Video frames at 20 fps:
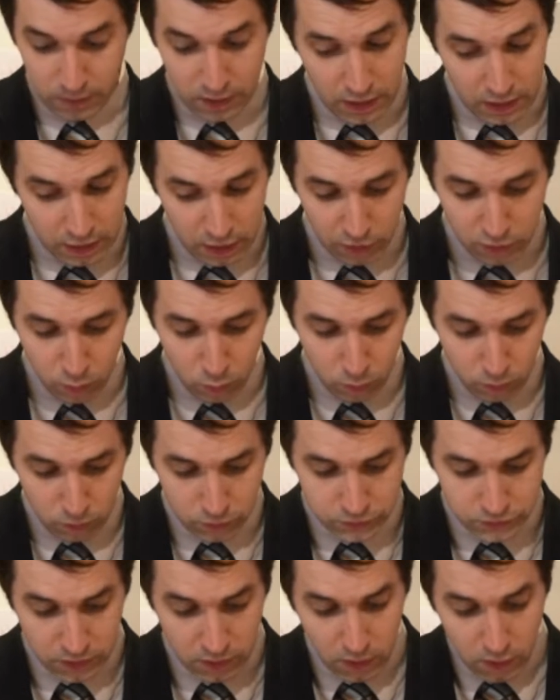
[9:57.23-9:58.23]
In other
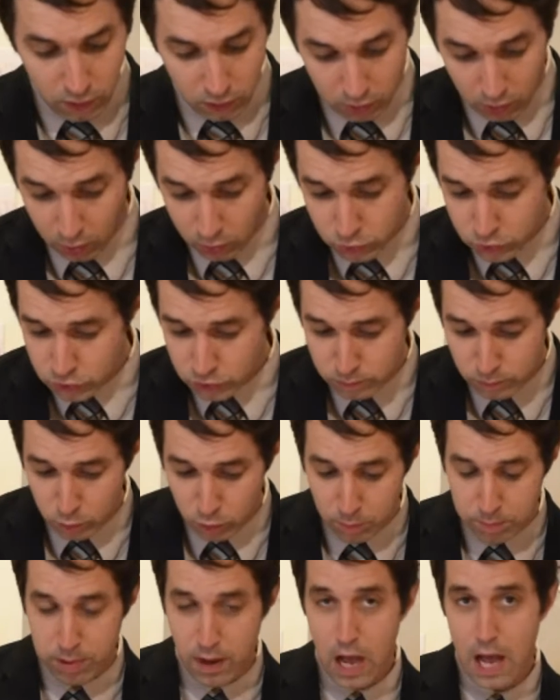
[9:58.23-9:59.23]
words, larger,
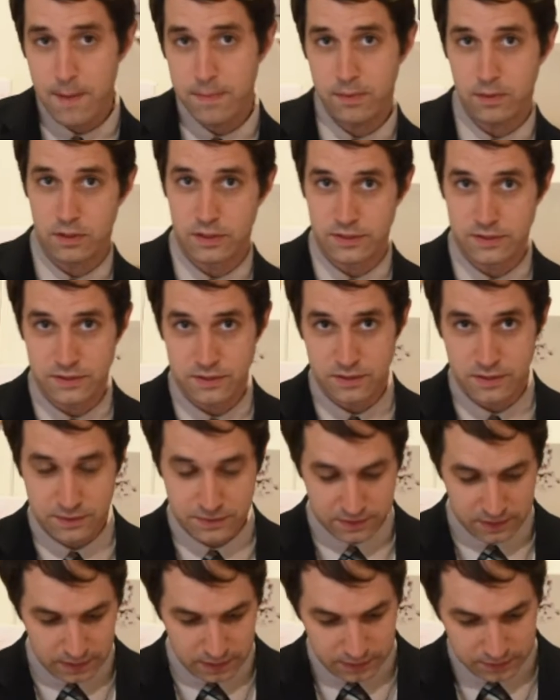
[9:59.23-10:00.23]
more populous
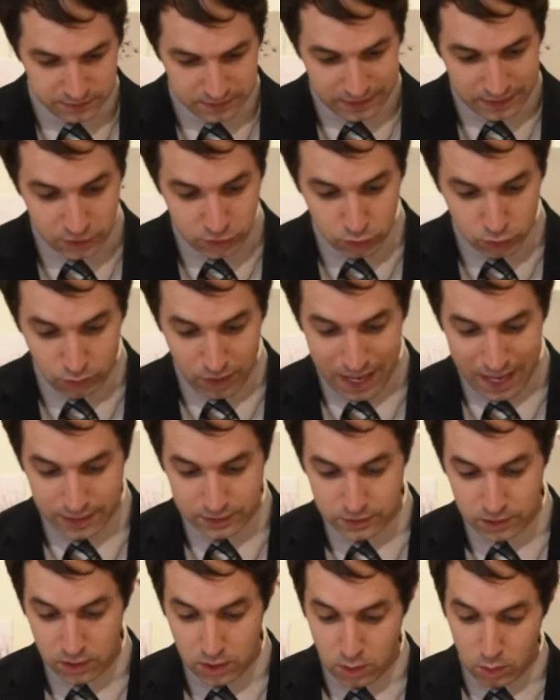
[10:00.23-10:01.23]
cities
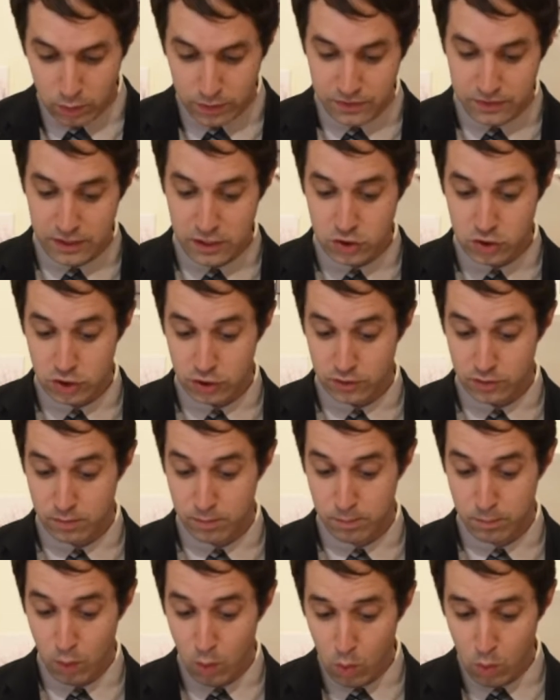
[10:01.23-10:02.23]
interact with each other
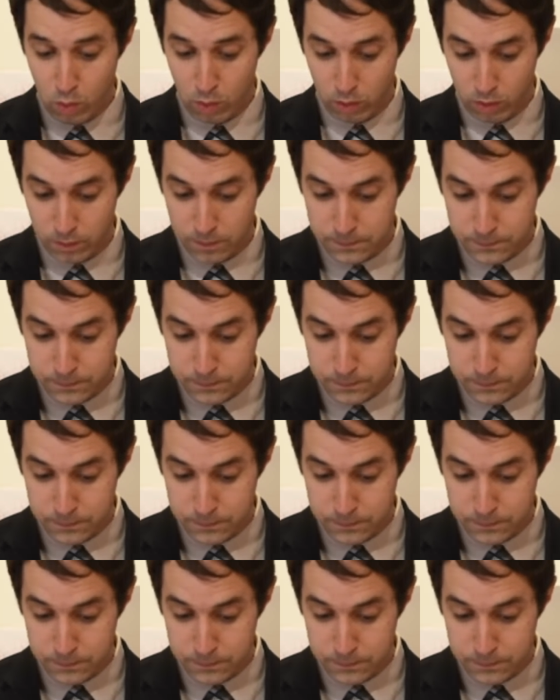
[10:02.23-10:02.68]
more